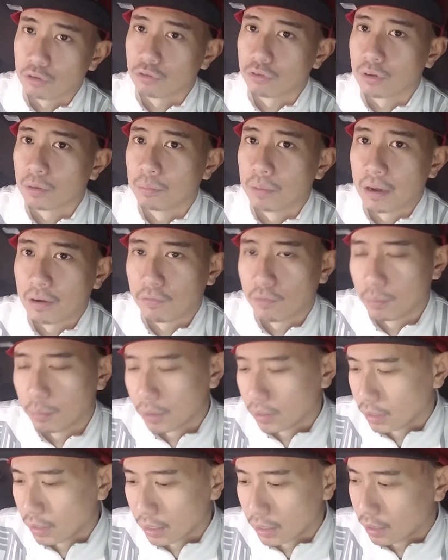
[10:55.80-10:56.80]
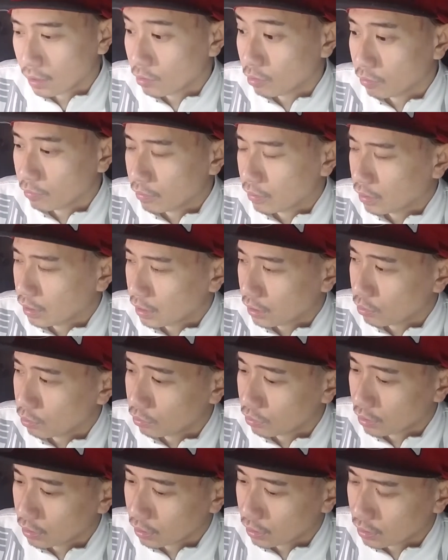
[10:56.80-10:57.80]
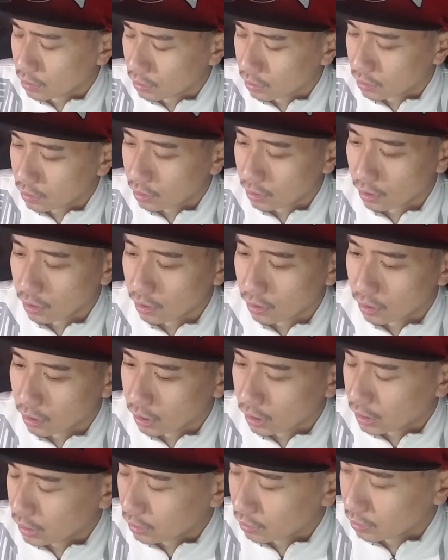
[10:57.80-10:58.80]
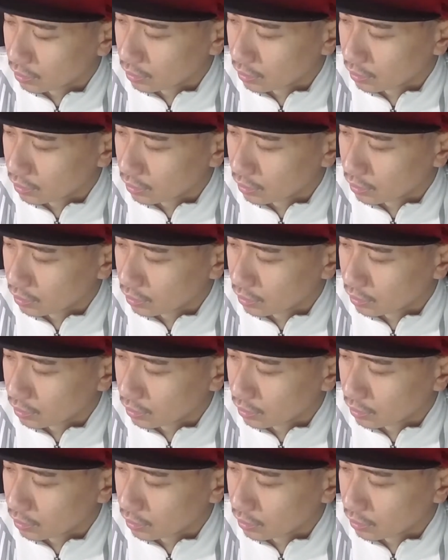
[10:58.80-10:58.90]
use the bathroom at night, I don't even like turning on the light.